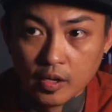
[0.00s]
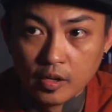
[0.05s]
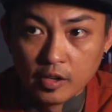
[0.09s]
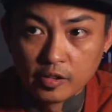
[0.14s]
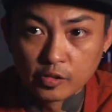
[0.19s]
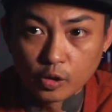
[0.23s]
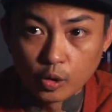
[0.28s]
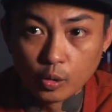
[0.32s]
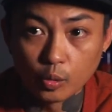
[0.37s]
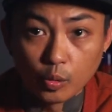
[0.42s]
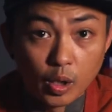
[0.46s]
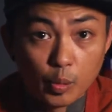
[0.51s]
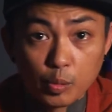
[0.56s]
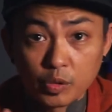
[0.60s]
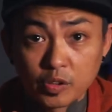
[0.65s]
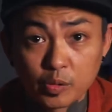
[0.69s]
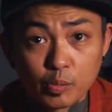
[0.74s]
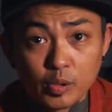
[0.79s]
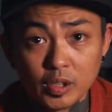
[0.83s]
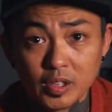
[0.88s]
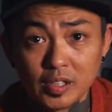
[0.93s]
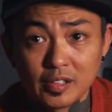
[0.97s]
So it was
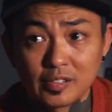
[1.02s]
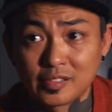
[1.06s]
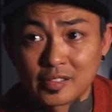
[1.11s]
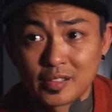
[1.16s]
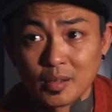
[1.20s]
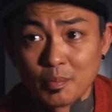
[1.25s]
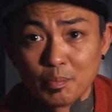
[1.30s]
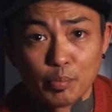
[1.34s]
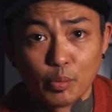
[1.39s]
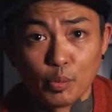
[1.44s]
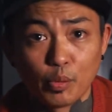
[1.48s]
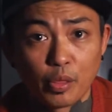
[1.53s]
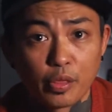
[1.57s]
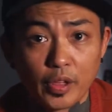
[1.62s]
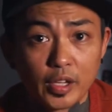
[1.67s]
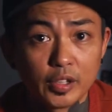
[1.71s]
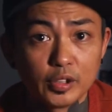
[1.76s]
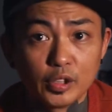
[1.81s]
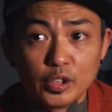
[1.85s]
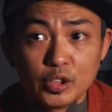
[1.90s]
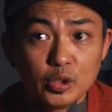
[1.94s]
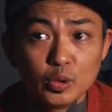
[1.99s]
a really simple
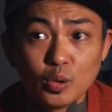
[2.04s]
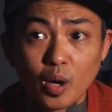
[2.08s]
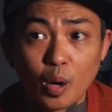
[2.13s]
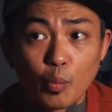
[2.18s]
thing to do.